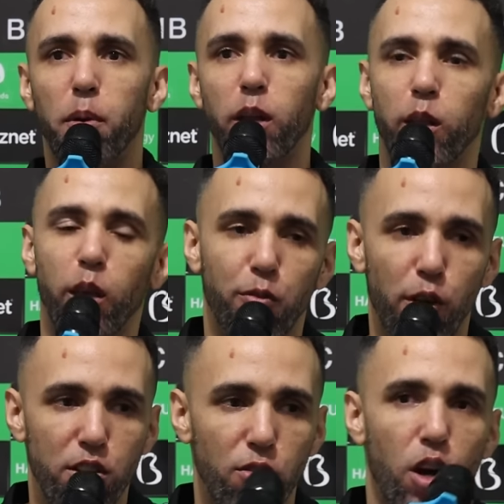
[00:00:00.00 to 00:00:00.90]
I think
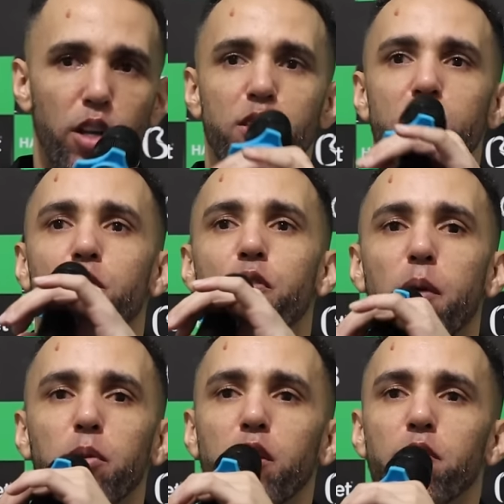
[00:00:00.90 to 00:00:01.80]
first of all, this is a
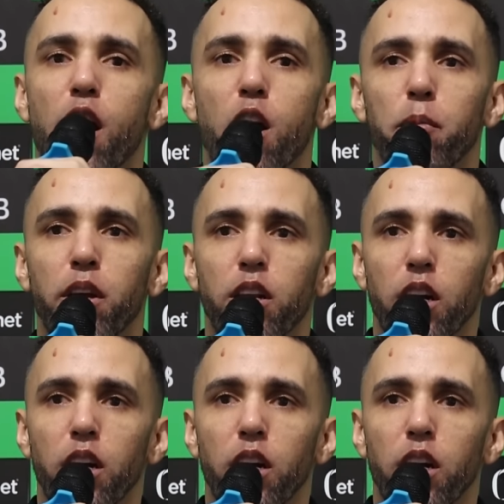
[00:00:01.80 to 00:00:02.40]
family environment.